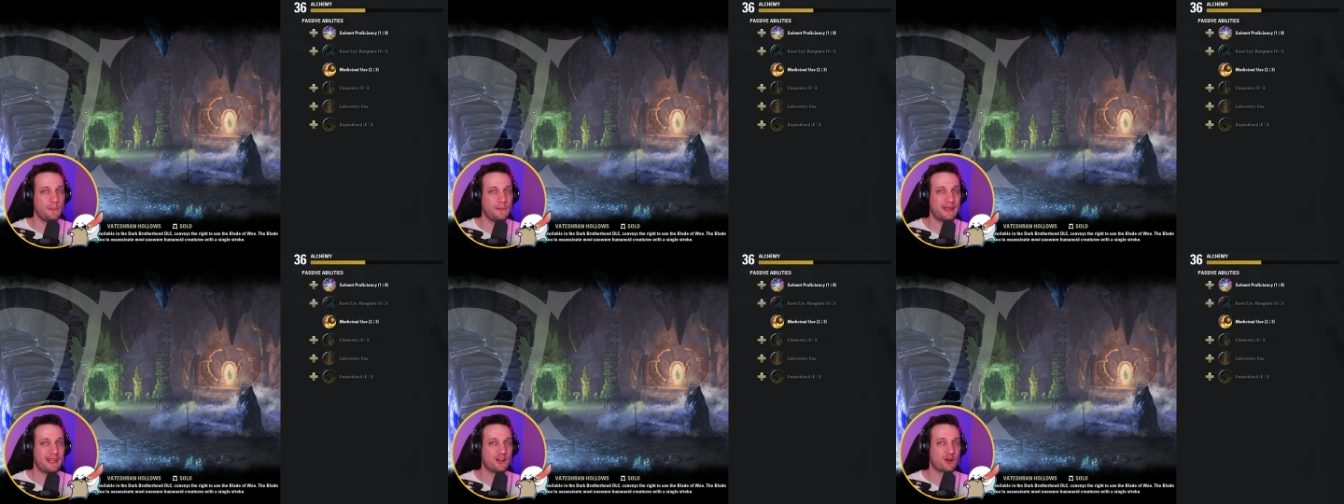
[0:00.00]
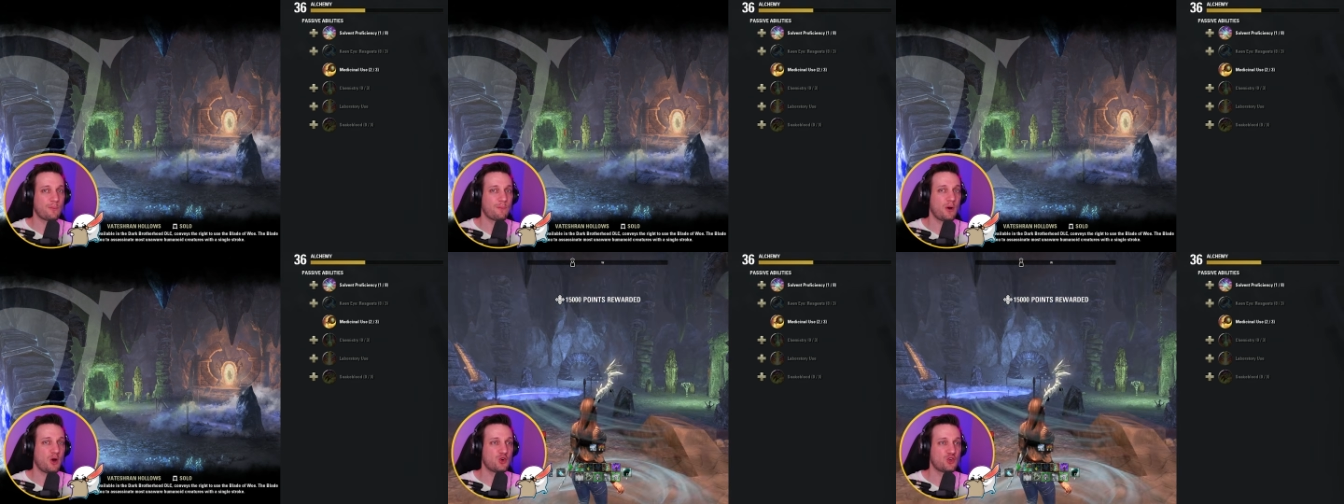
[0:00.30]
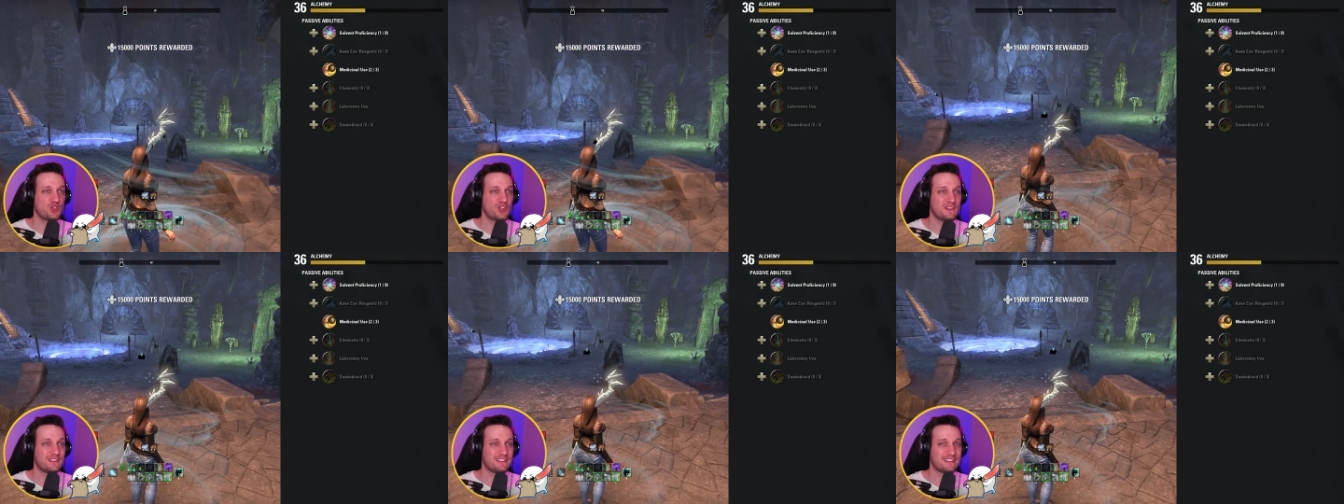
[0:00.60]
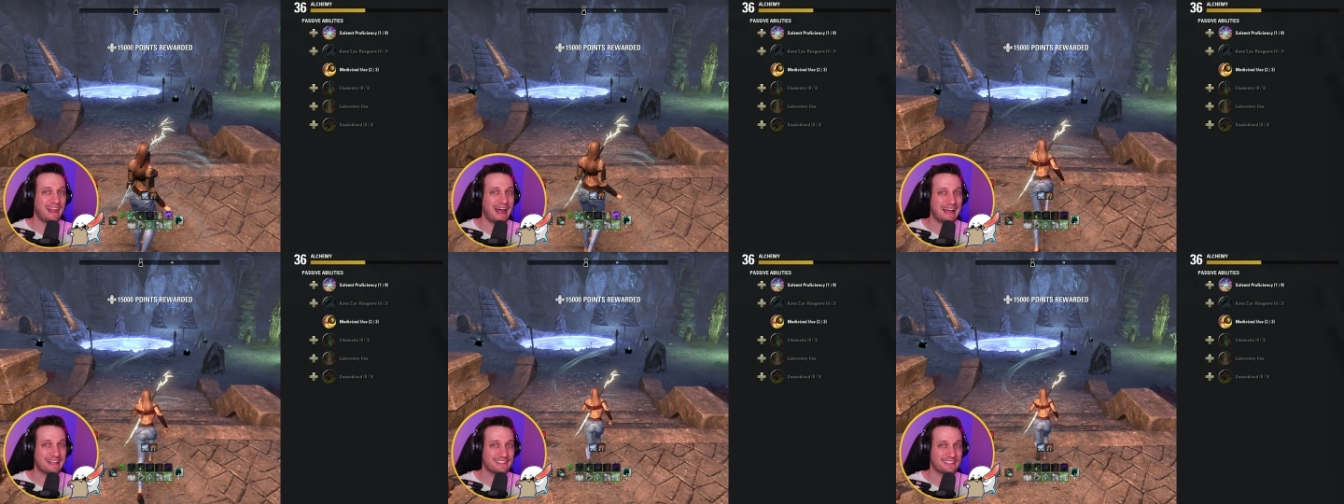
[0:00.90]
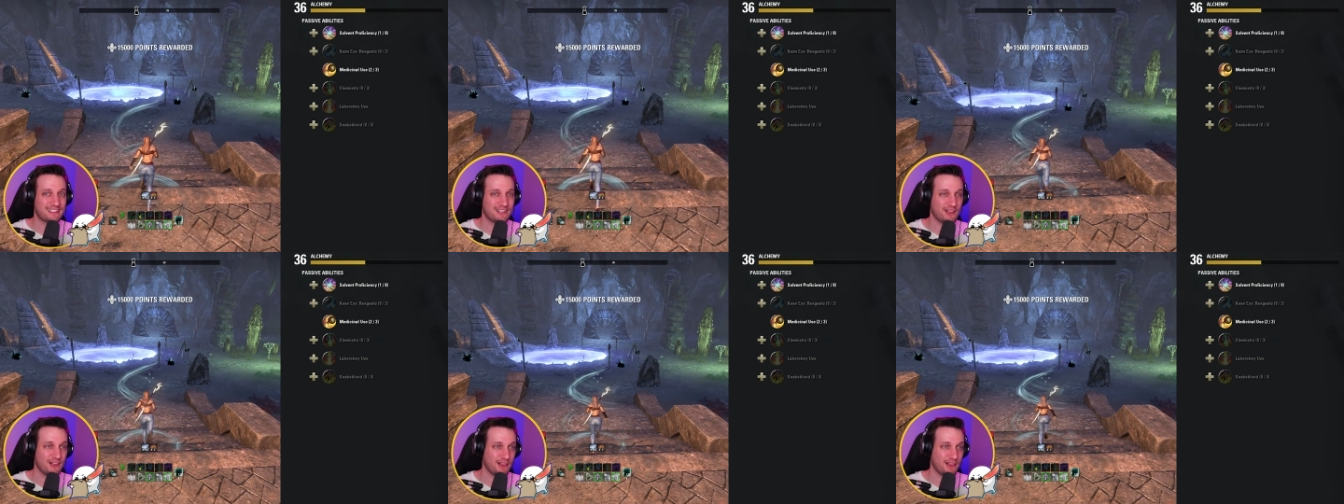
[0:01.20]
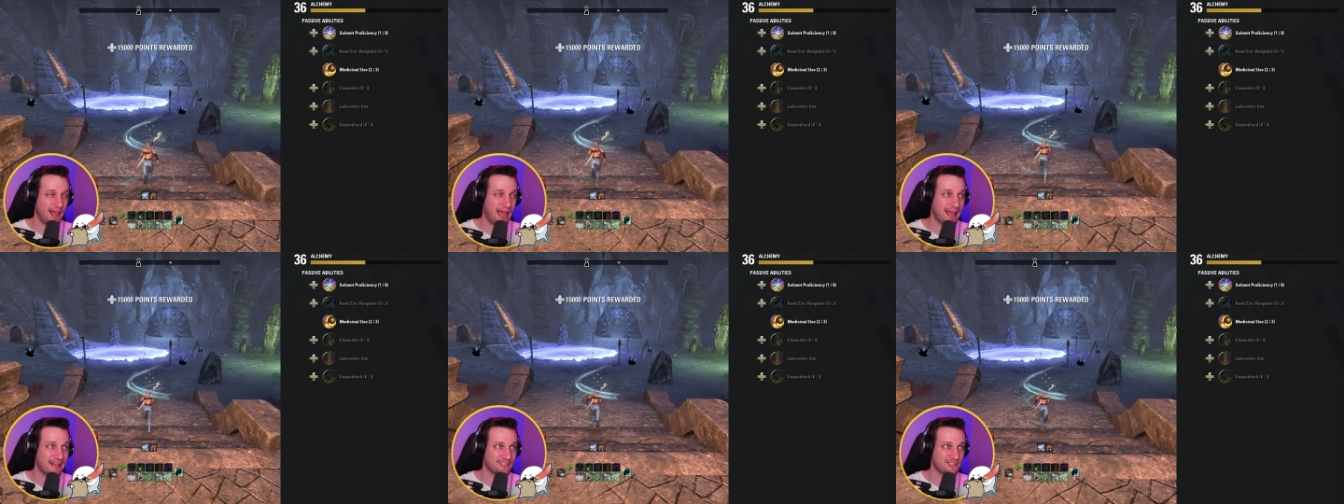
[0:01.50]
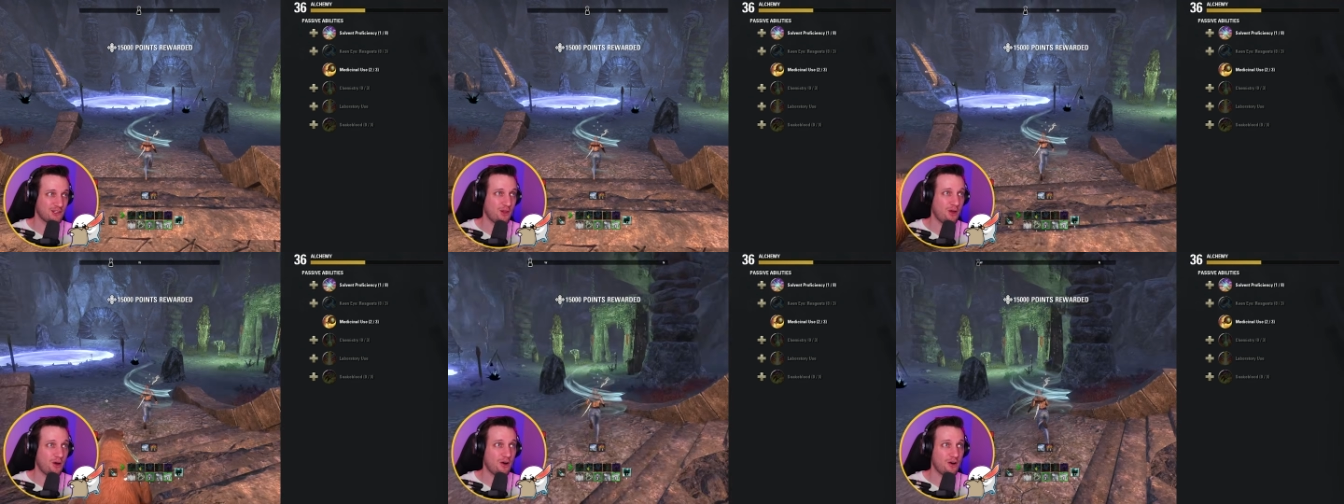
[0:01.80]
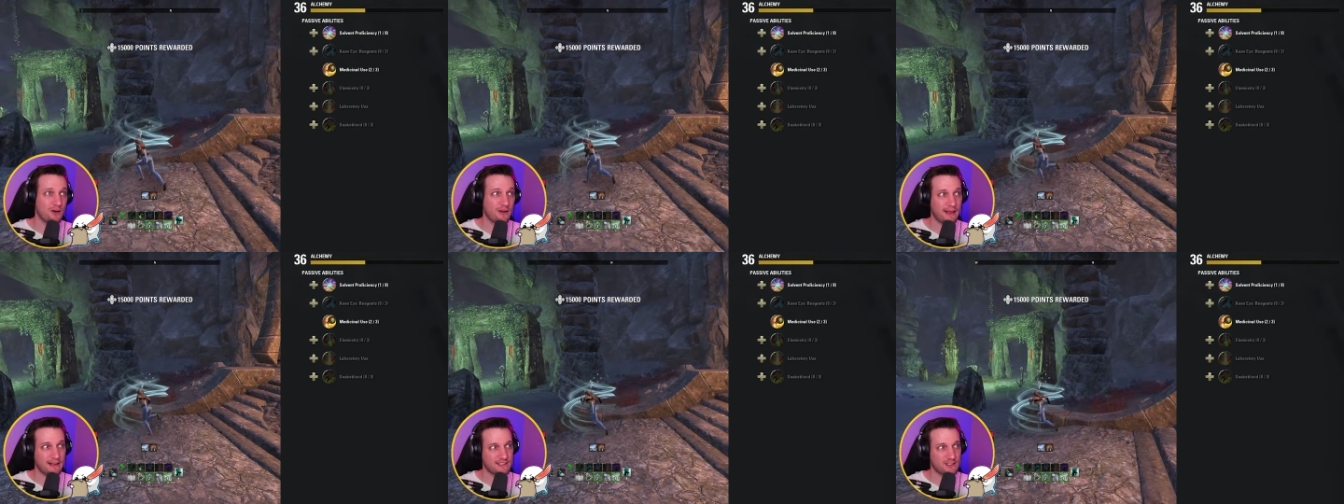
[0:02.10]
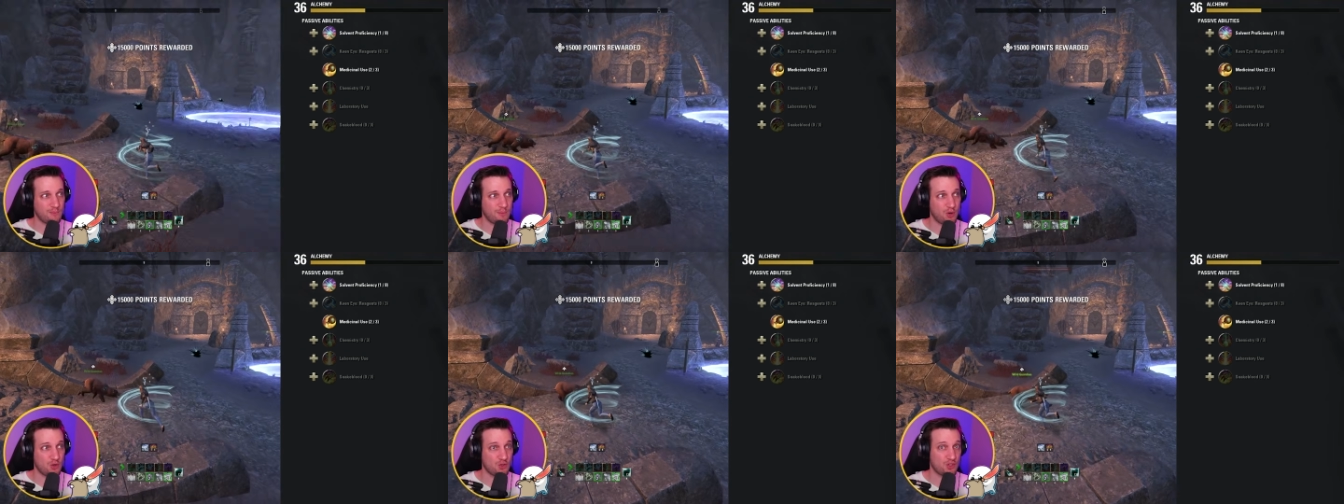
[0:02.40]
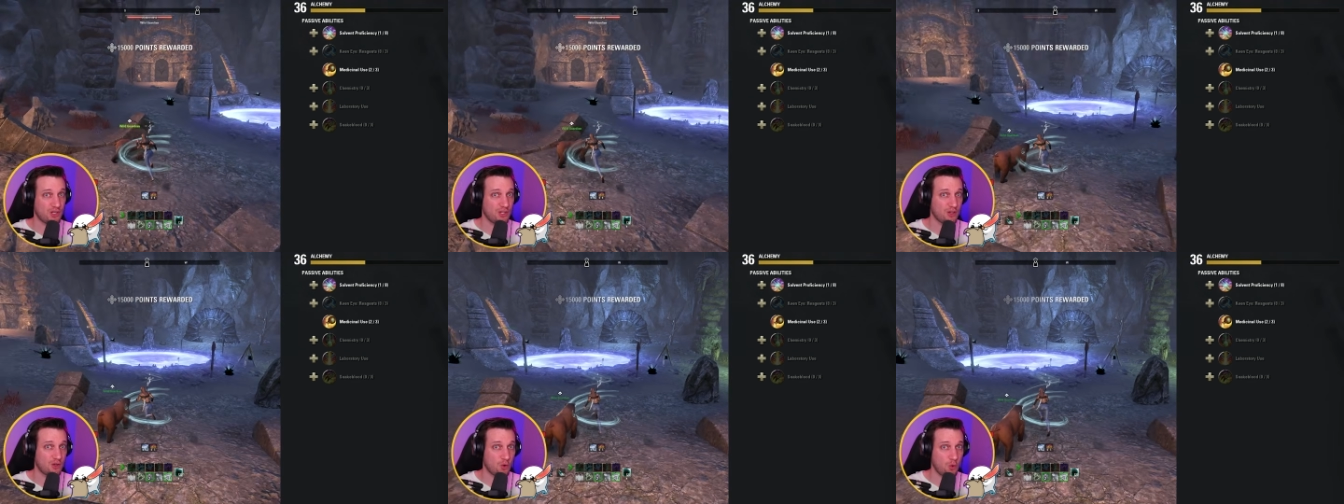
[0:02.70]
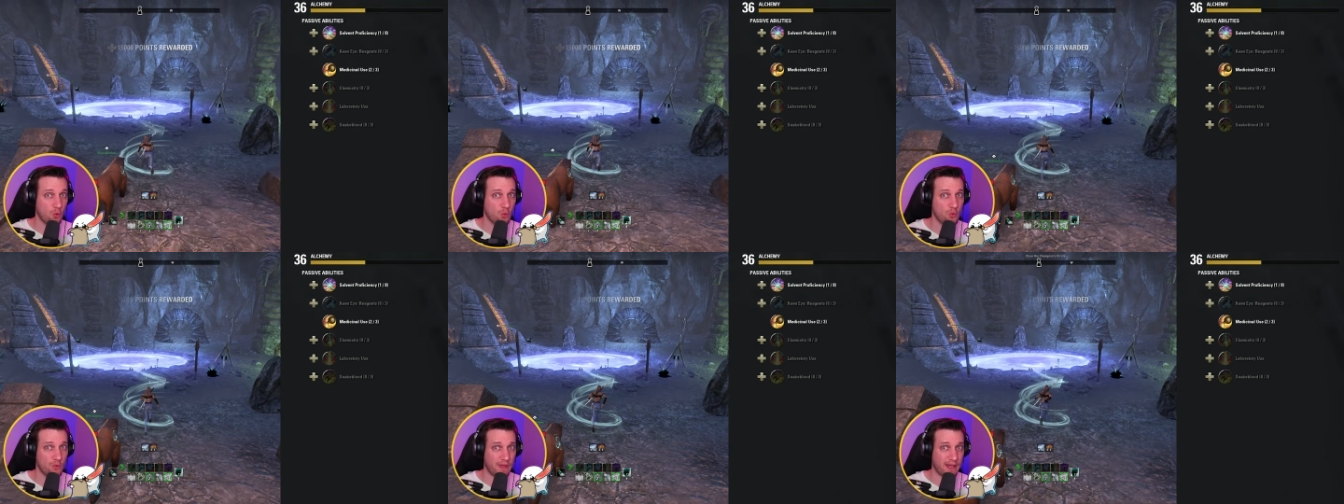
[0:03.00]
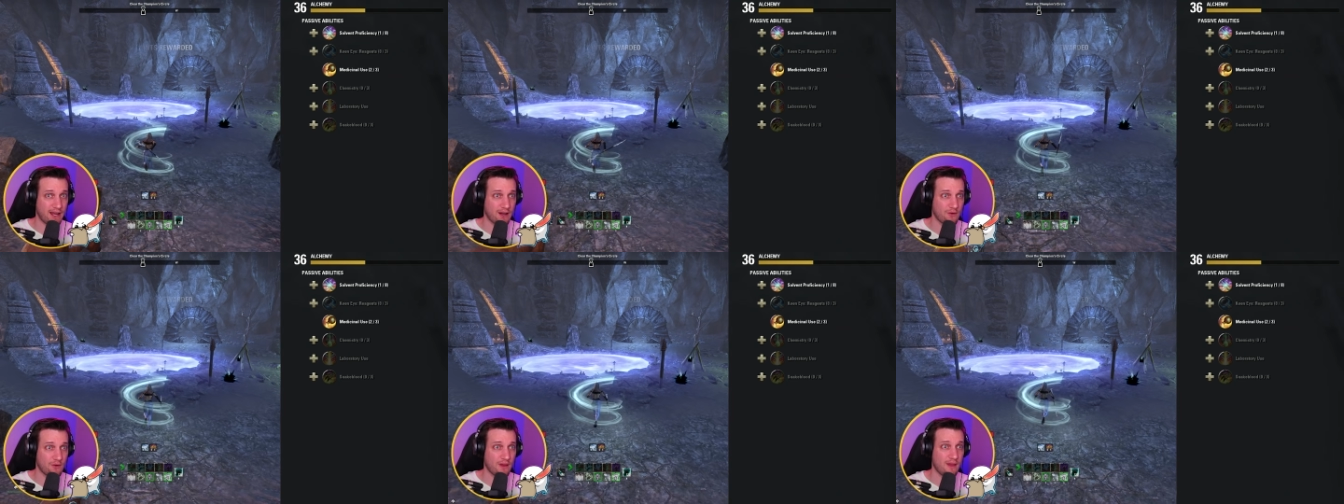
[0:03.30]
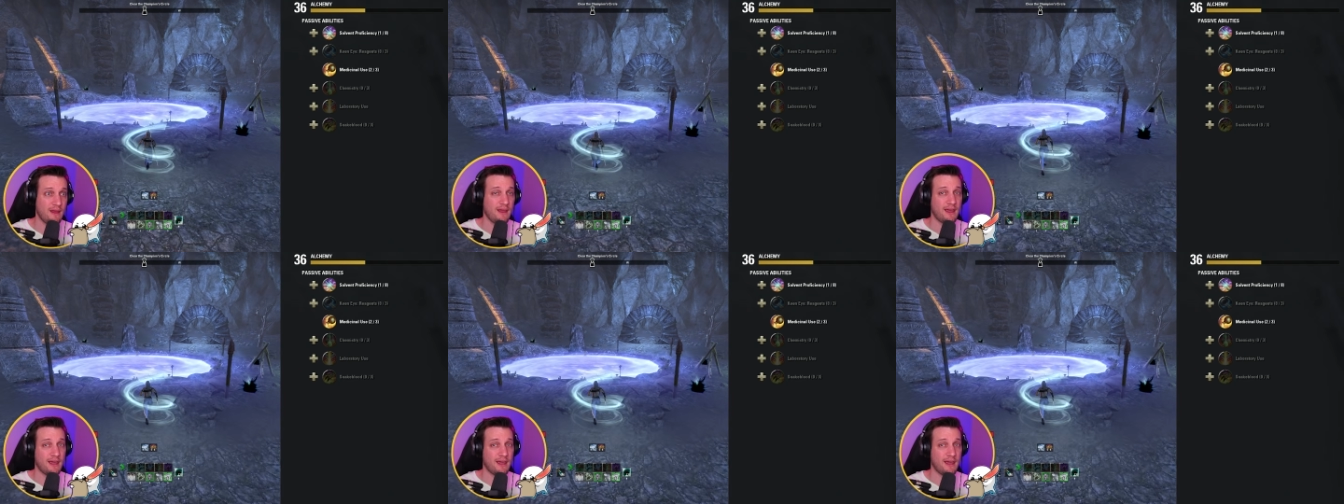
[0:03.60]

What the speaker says: make your potions last as long as the potion cooldown.